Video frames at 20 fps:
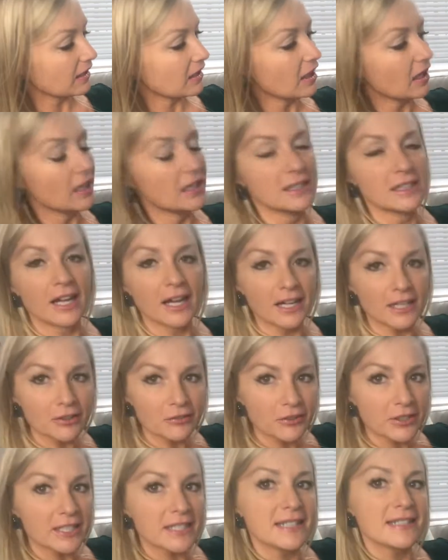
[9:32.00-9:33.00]
a lot of
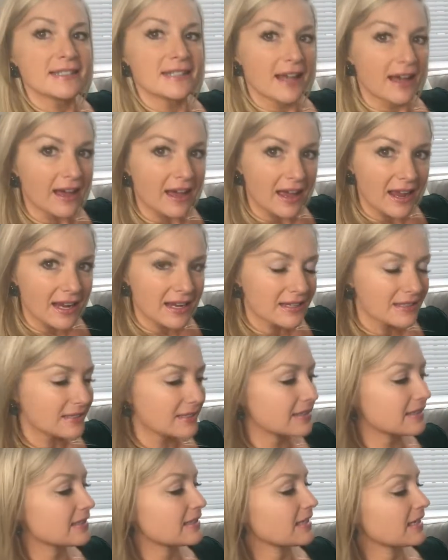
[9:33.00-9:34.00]
it is
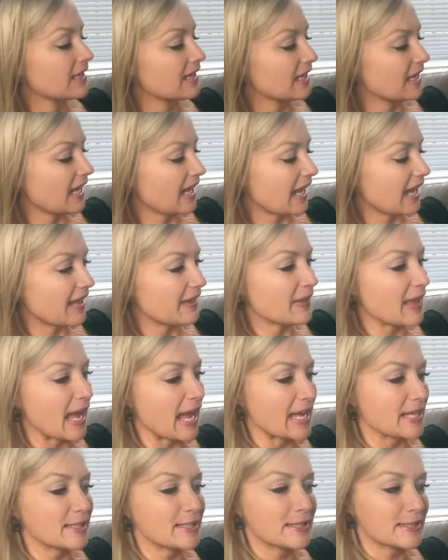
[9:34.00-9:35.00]
ice, and
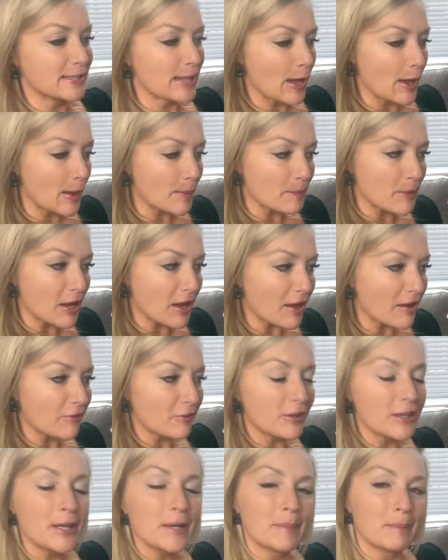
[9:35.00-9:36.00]
that some of
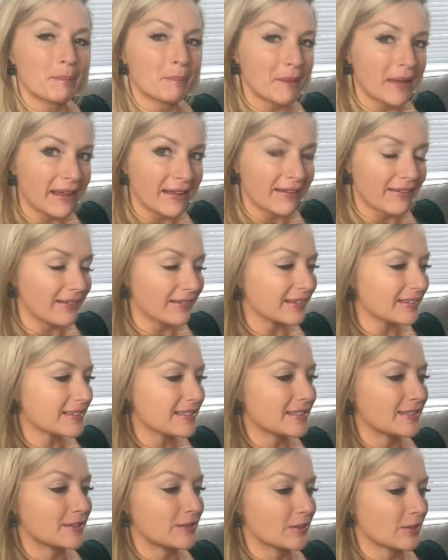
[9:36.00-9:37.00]
it
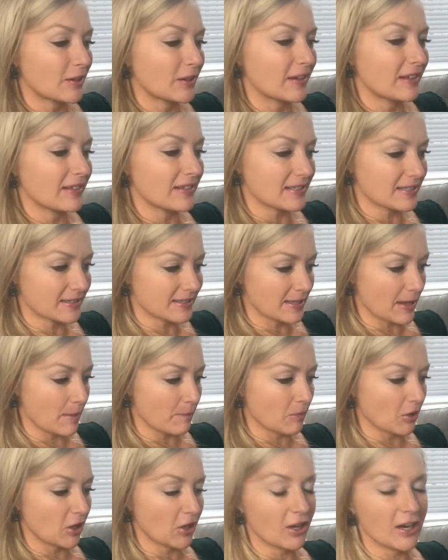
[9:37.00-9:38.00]
melts during the
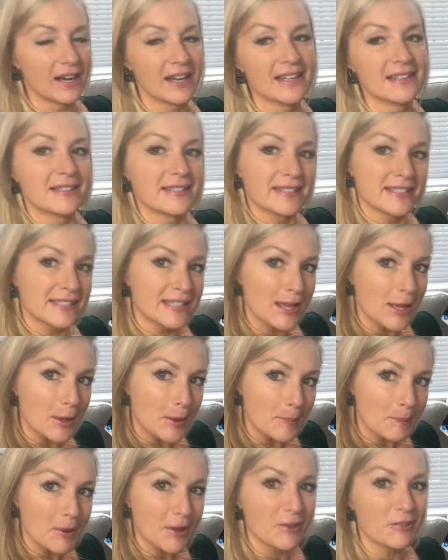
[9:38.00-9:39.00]
summer and
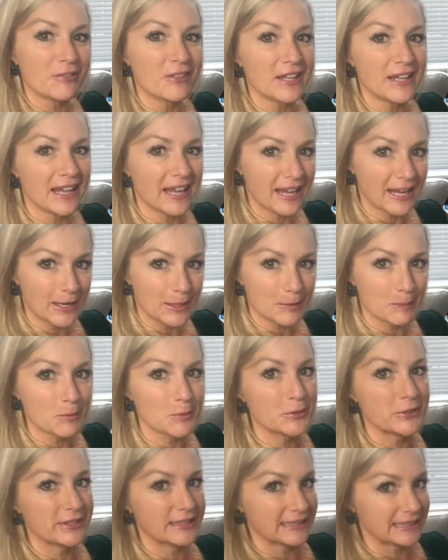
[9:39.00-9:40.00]
some of the
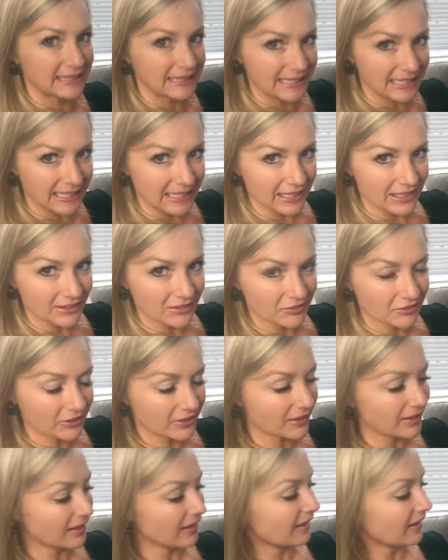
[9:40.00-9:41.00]
animals leave,
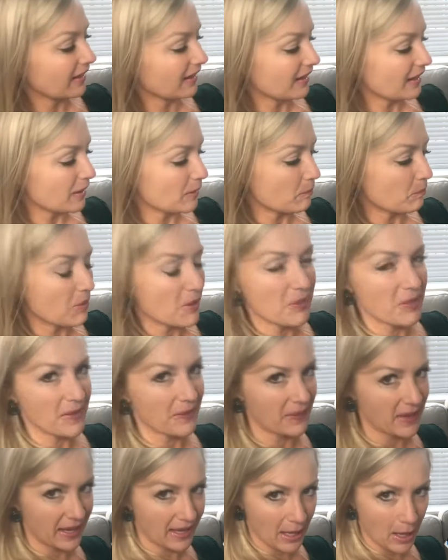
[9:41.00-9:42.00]
but
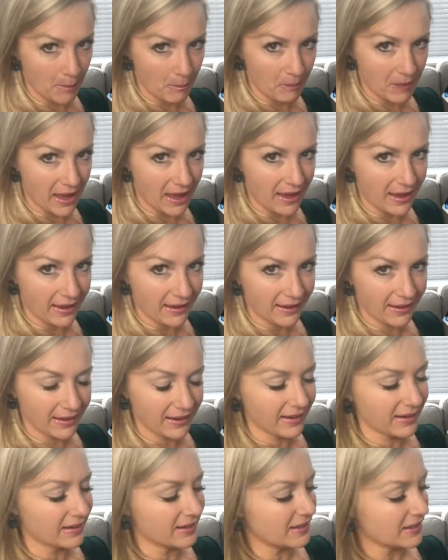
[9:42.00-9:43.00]
then they come
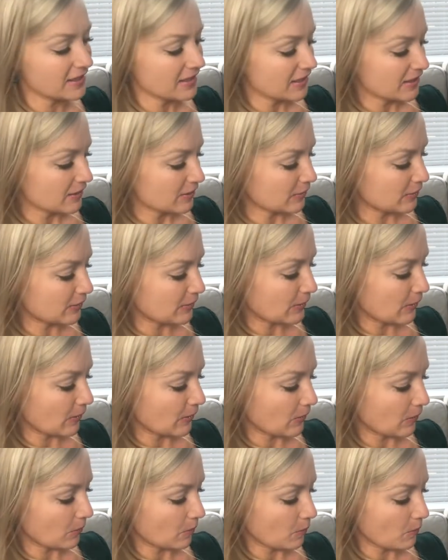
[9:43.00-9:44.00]
back.
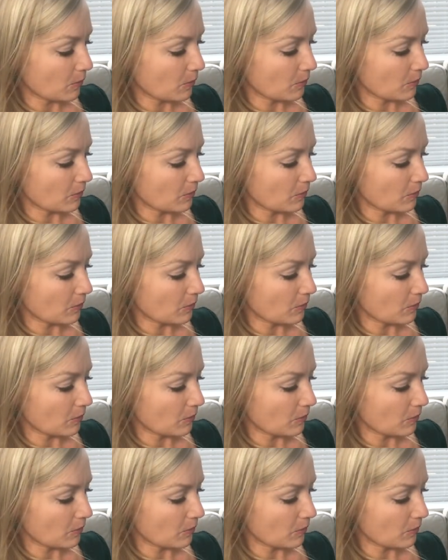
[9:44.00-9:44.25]
So